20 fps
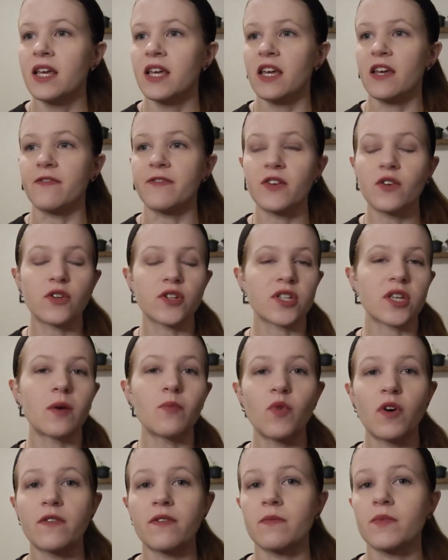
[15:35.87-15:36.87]
If you are
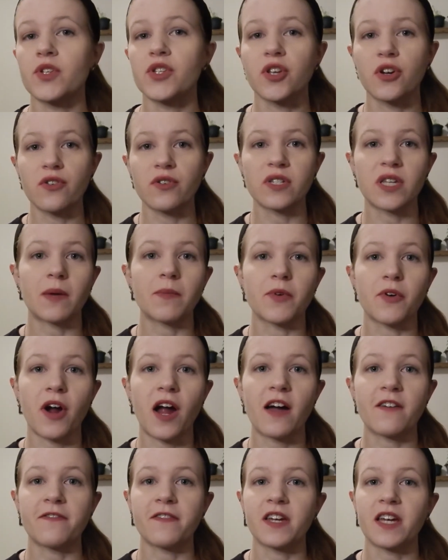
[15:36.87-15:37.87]
someone from a certain
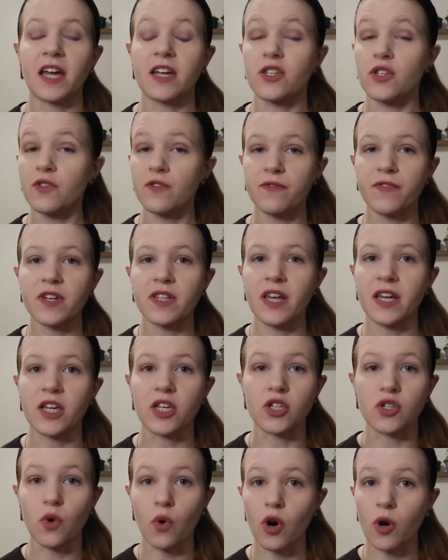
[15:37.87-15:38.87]
demographic and you feel like
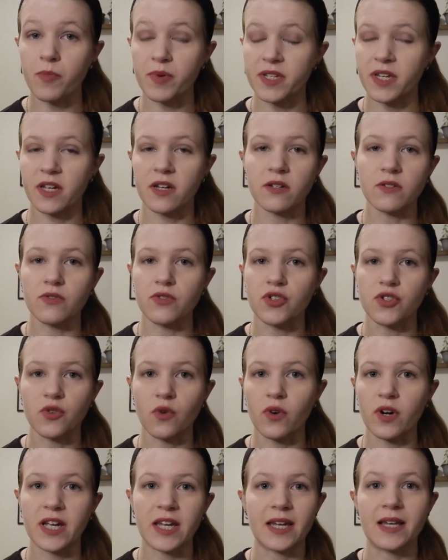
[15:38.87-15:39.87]
your particular
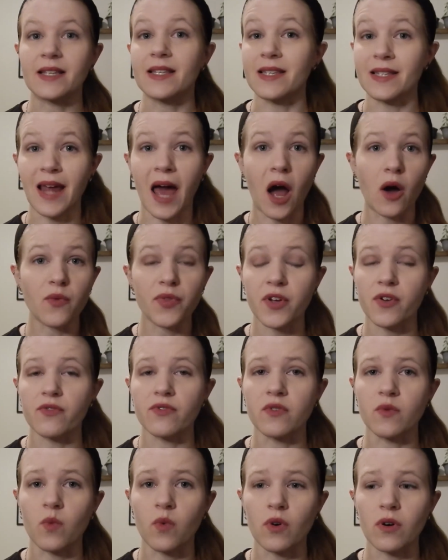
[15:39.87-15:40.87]
story isn't out there
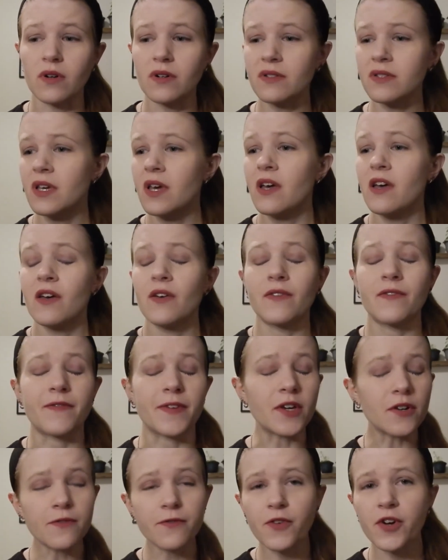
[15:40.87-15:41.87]
in the world,
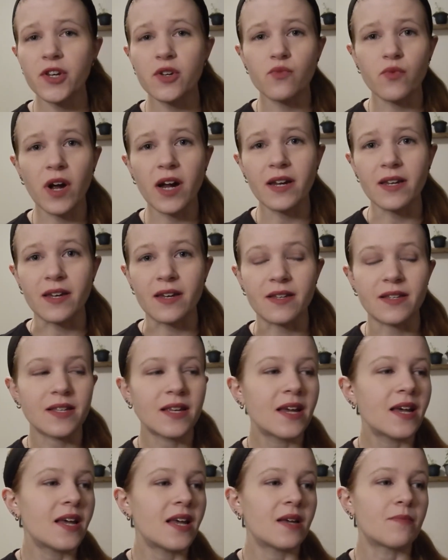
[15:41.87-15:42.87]
feel free to write it.
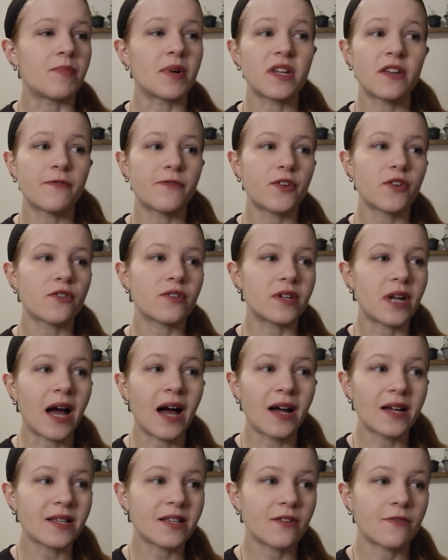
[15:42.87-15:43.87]
But if you're
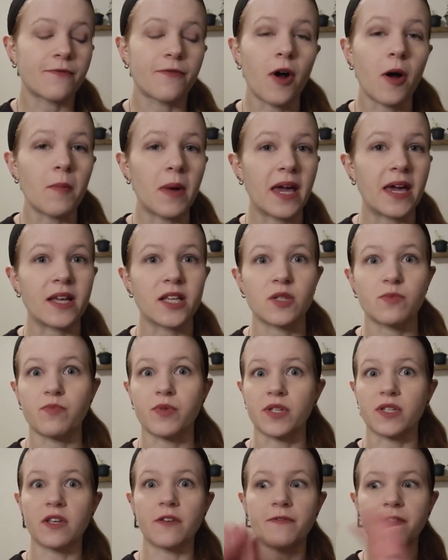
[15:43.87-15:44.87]
not from a
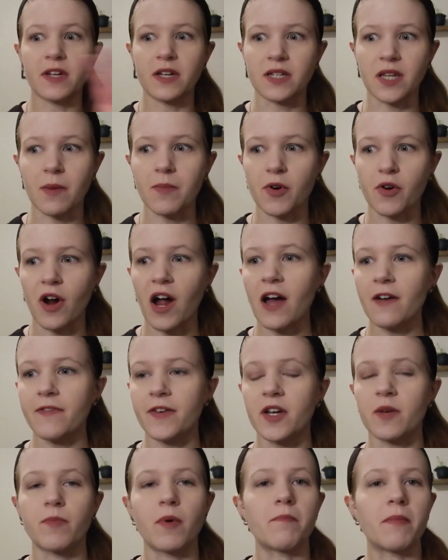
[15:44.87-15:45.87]
specific
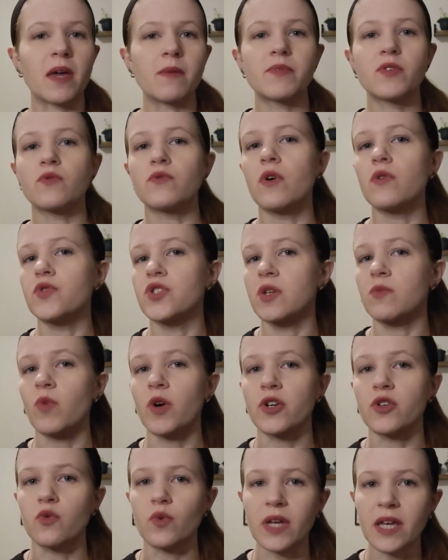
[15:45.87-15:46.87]
demographic, but maybe you know
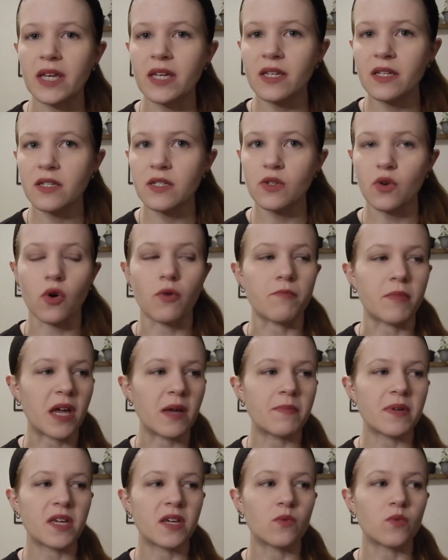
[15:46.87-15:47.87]
someone who is, or
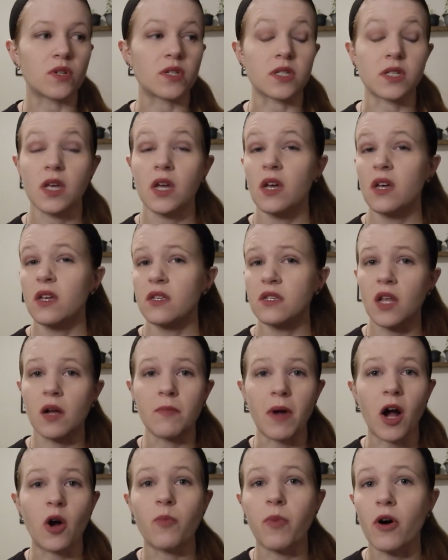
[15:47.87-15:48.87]
maybe it was
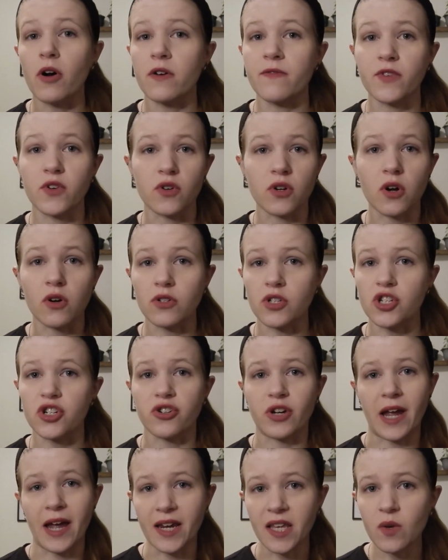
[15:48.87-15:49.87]
somehow part of your
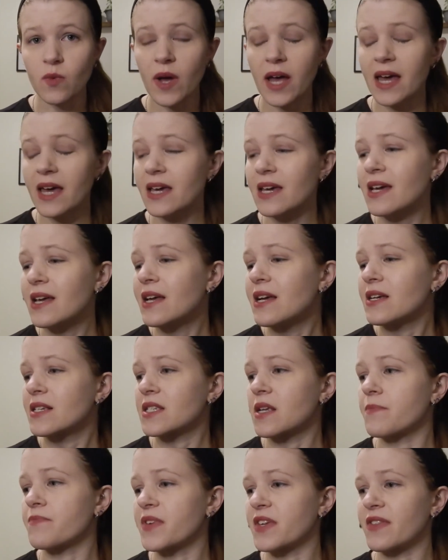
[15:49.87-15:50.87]
culture anyway,
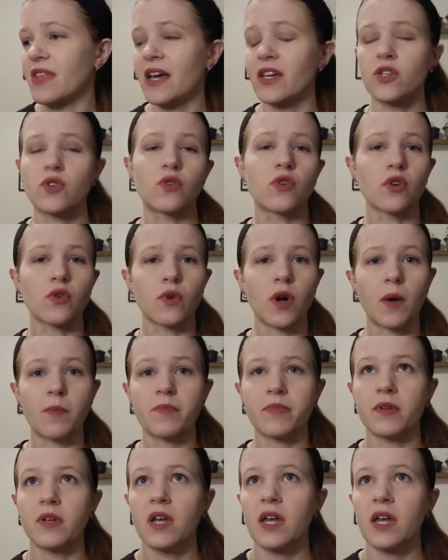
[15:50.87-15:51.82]
something that you grew up